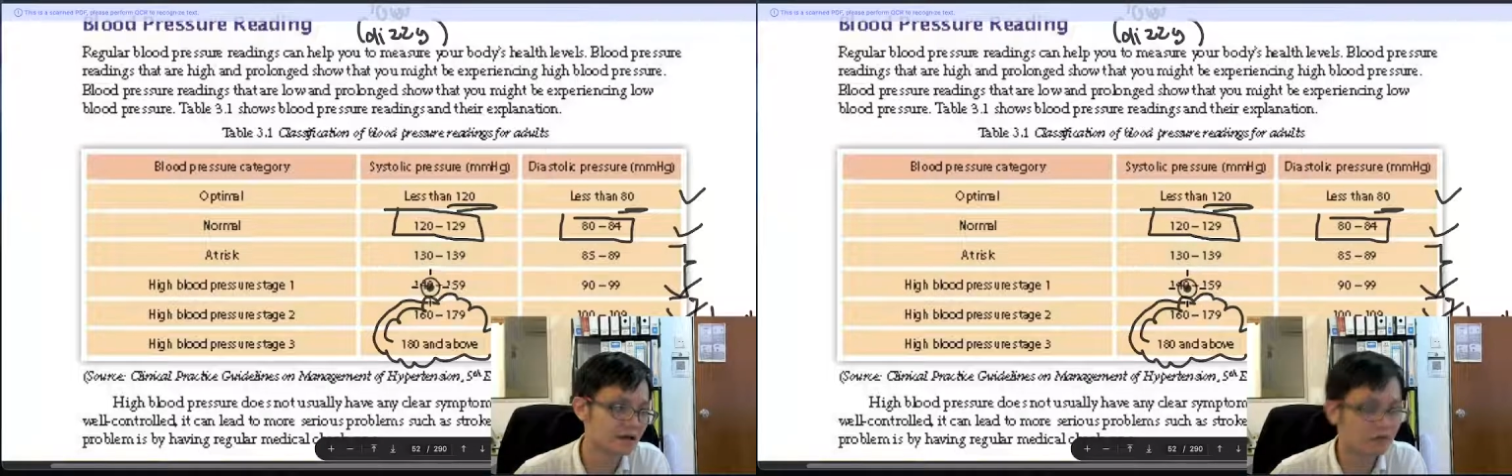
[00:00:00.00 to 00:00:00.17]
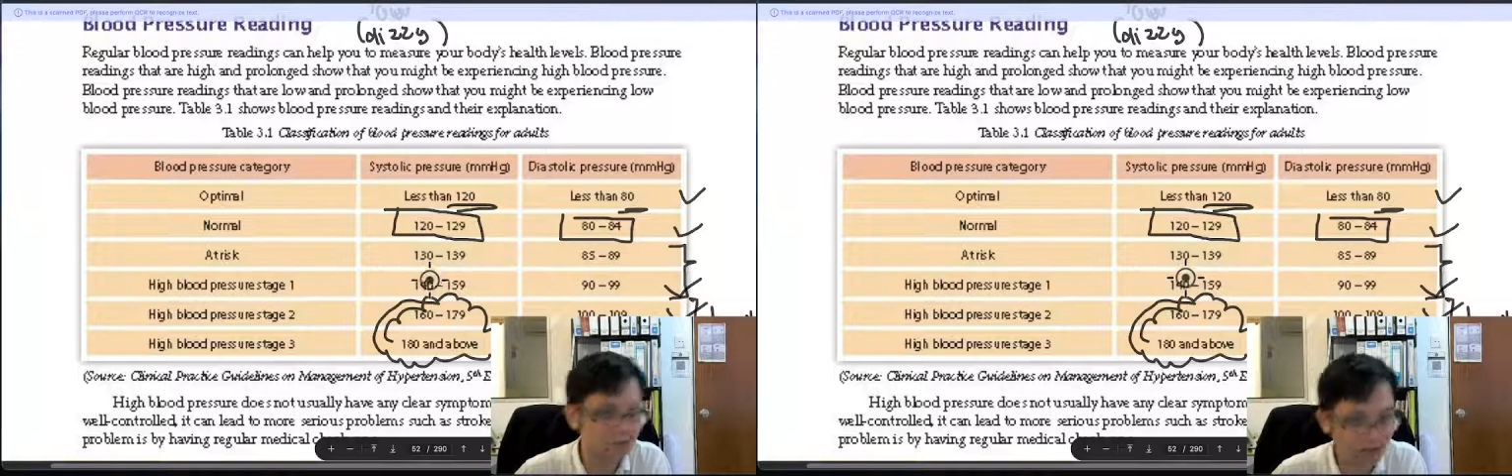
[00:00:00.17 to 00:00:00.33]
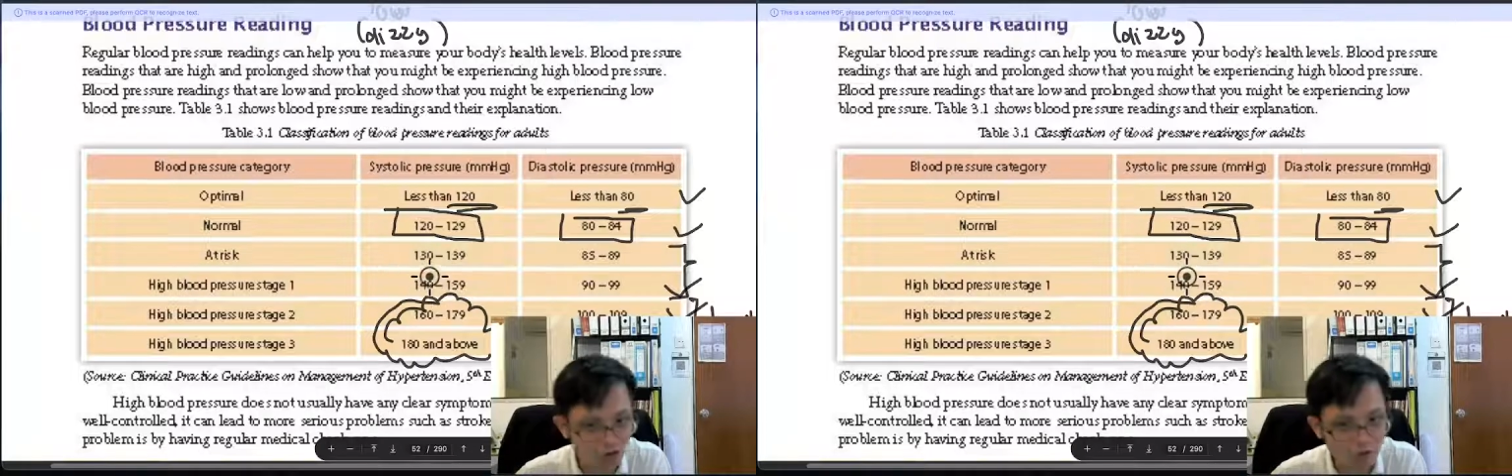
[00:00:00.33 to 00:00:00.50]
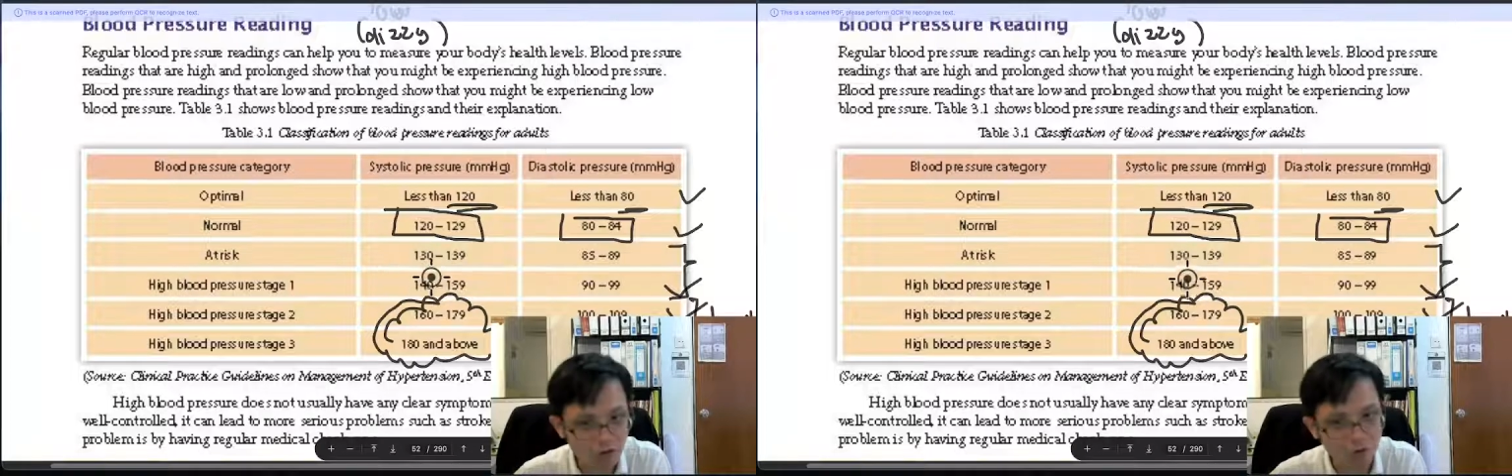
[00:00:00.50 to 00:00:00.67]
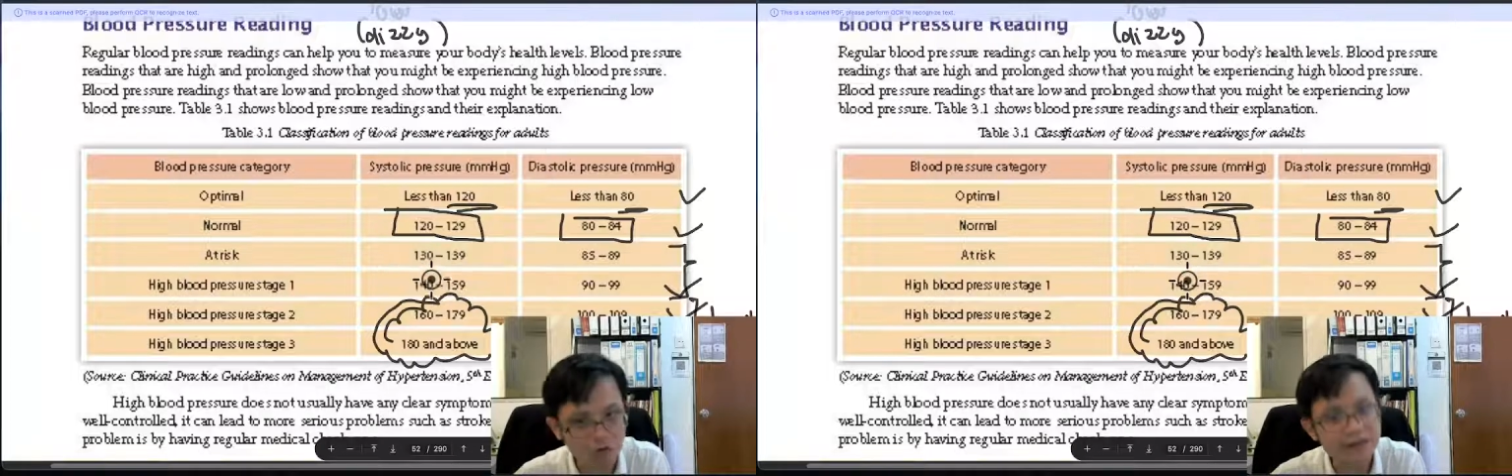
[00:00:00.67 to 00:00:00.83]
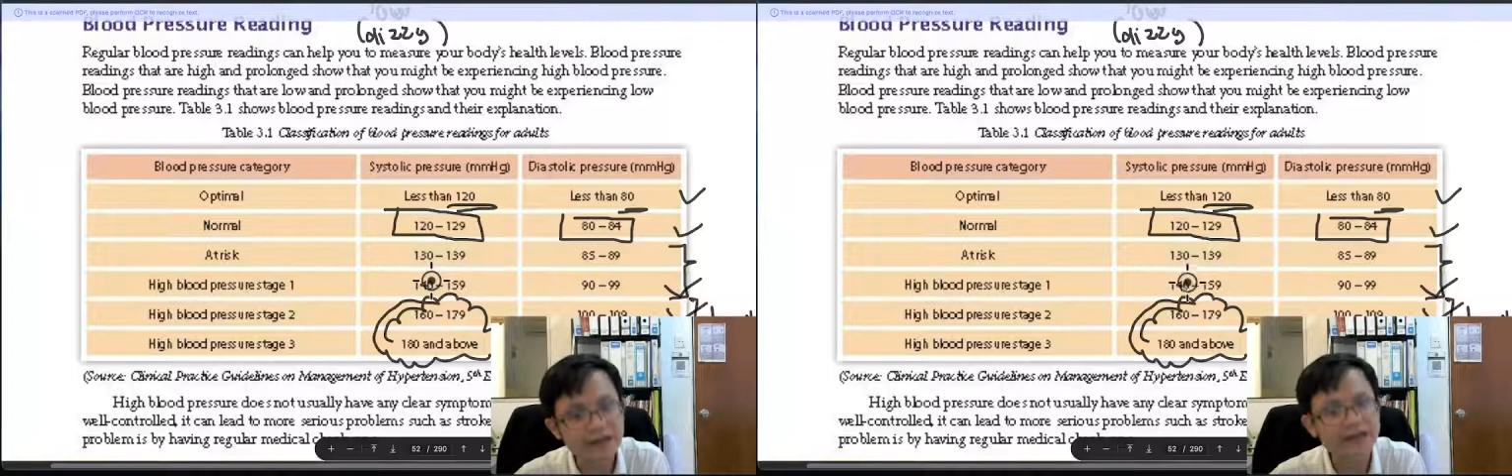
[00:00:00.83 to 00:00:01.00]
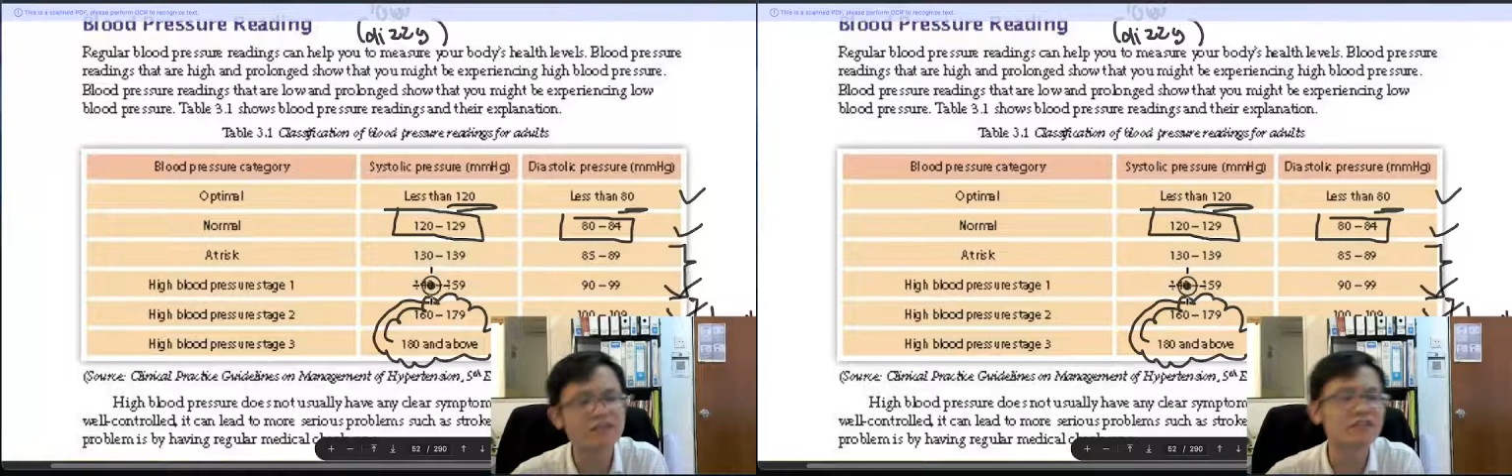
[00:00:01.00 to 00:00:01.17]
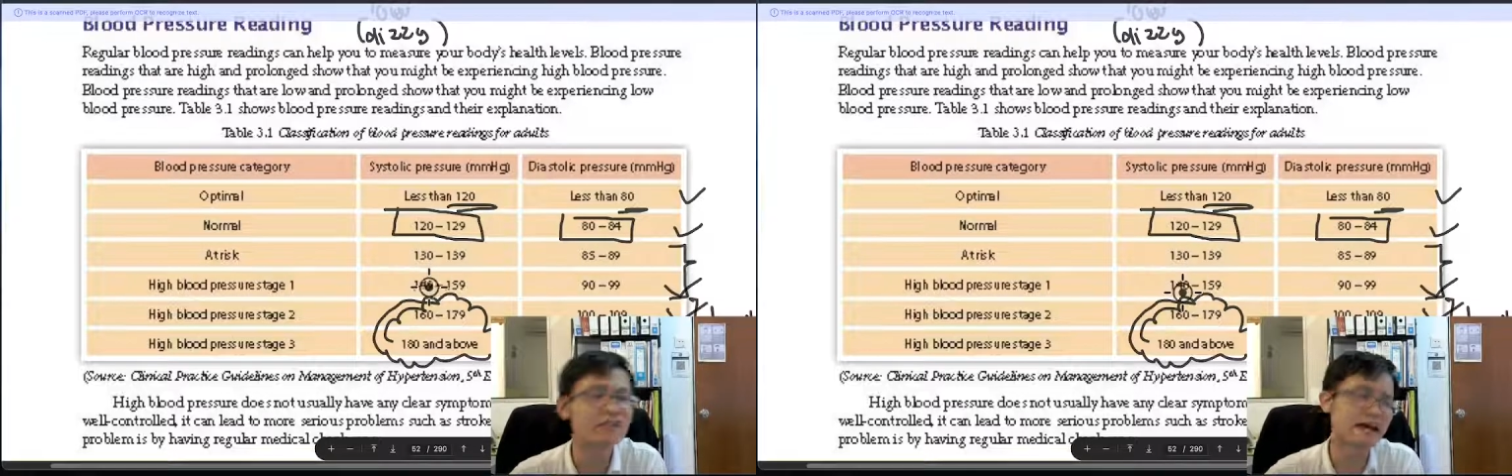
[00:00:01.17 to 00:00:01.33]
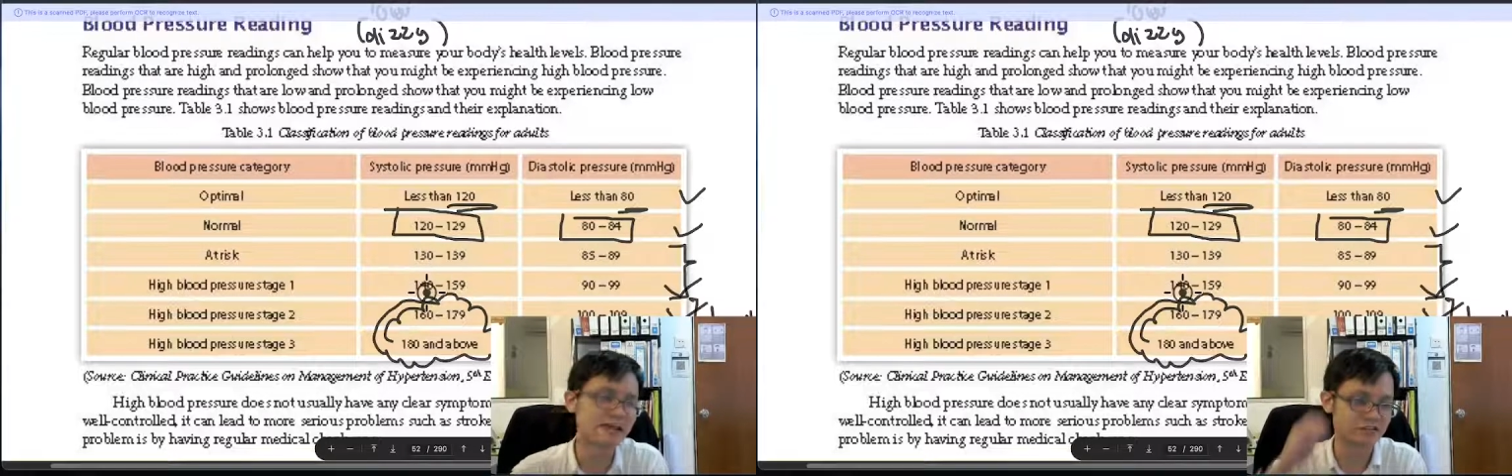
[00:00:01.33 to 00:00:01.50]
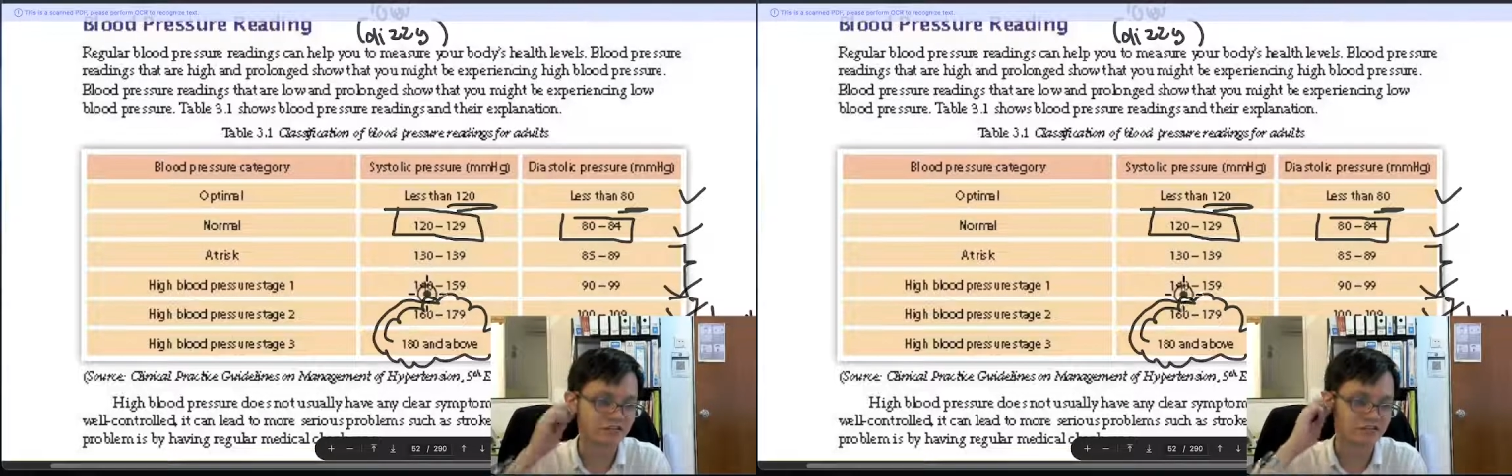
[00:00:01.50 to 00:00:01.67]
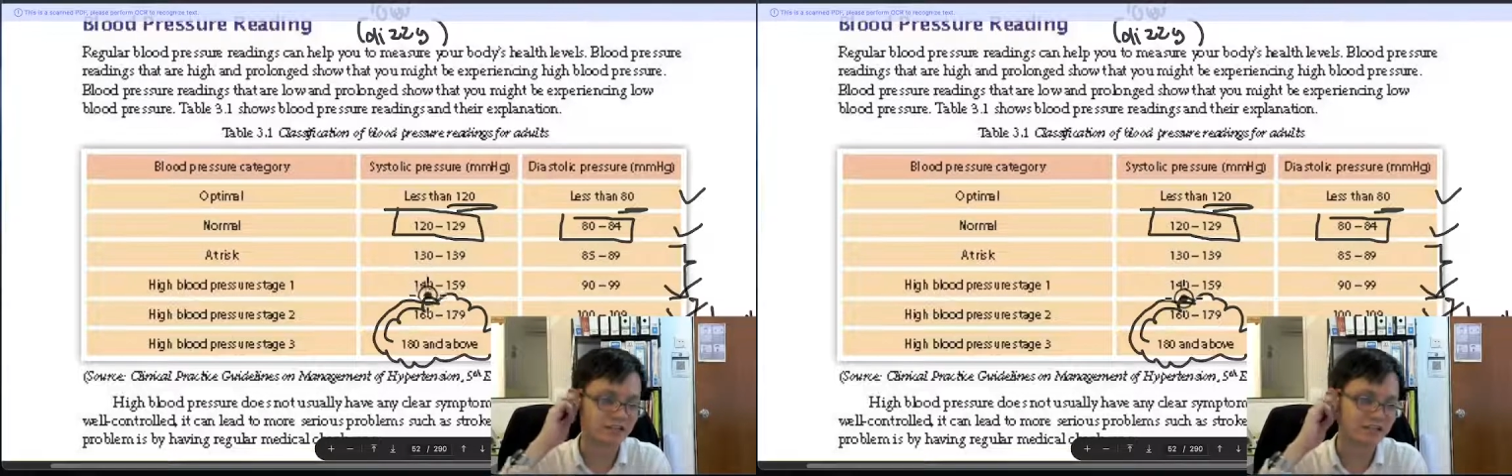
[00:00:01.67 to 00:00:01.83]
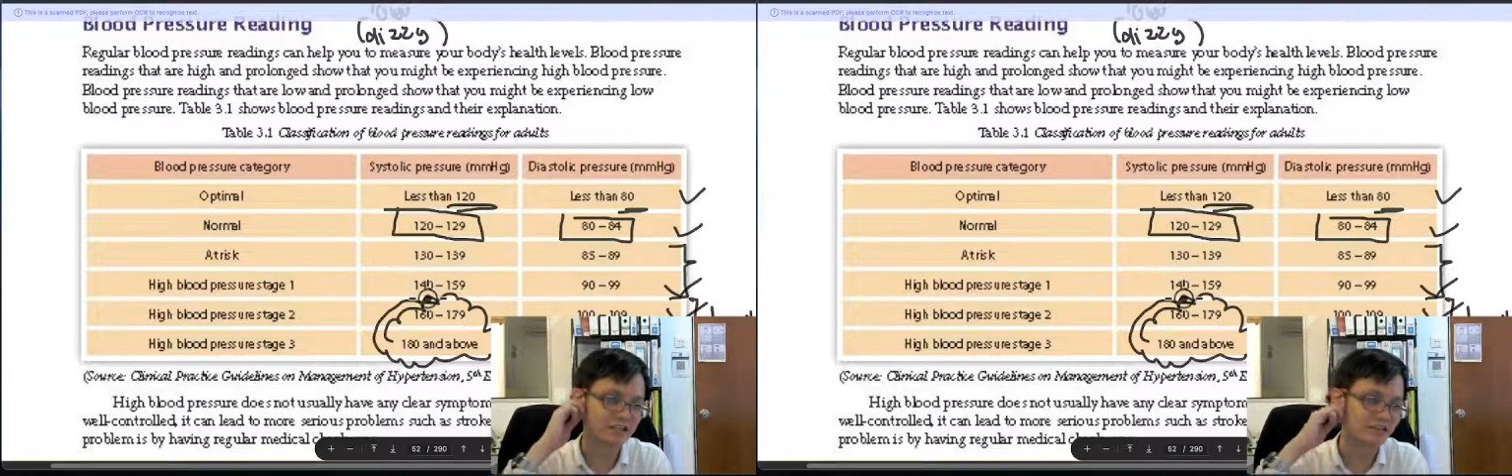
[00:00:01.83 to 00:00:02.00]
low. Then don't ask your
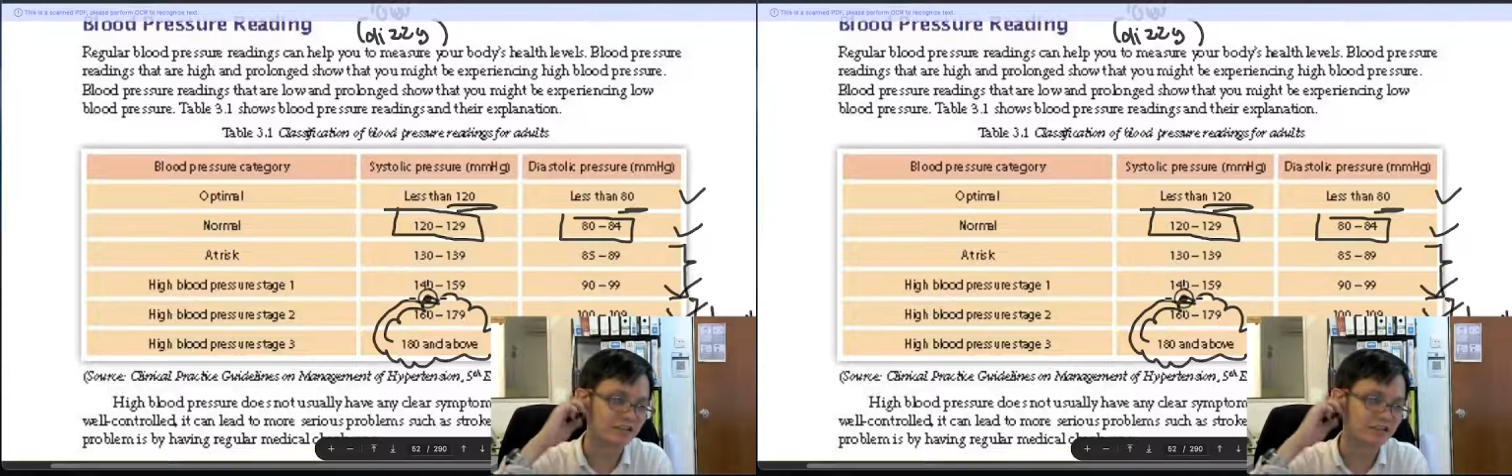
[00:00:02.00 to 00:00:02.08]
daddy to